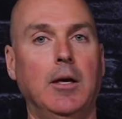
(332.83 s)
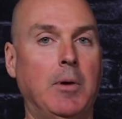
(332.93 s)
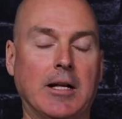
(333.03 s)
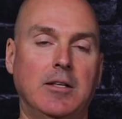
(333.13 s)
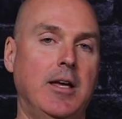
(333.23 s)

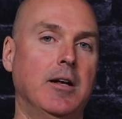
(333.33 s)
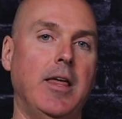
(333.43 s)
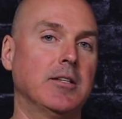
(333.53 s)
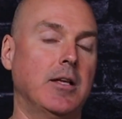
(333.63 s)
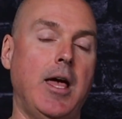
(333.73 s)
got to the end of
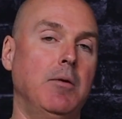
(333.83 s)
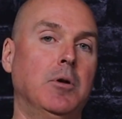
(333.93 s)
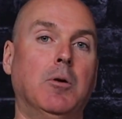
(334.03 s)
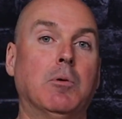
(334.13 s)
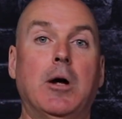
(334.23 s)
that, said, "Hey,
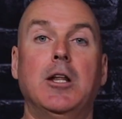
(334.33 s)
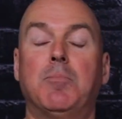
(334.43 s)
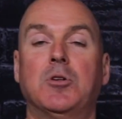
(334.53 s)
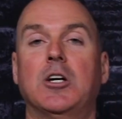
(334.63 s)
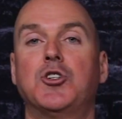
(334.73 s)
we're ready to
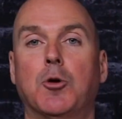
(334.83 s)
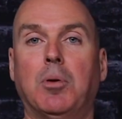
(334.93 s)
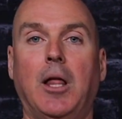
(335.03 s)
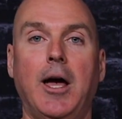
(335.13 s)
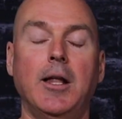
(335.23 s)
present your
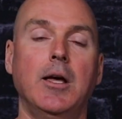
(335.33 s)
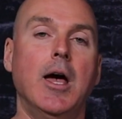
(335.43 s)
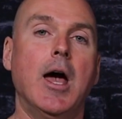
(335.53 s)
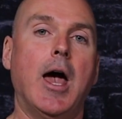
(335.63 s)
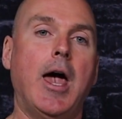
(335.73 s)
plan,
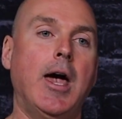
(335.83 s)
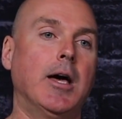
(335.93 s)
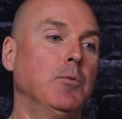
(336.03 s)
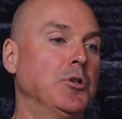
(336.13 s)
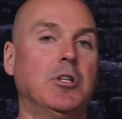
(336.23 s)

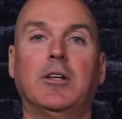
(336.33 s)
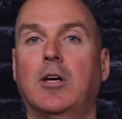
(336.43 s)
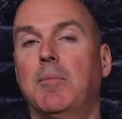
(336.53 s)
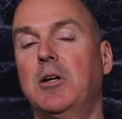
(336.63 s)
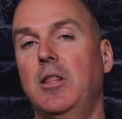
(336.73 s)
and would you like to
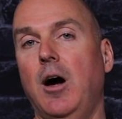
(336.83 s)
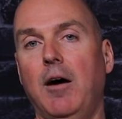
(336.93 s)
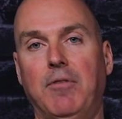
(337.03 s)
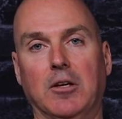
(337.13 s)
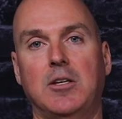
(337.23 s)
come into the
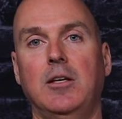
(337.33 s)
office?"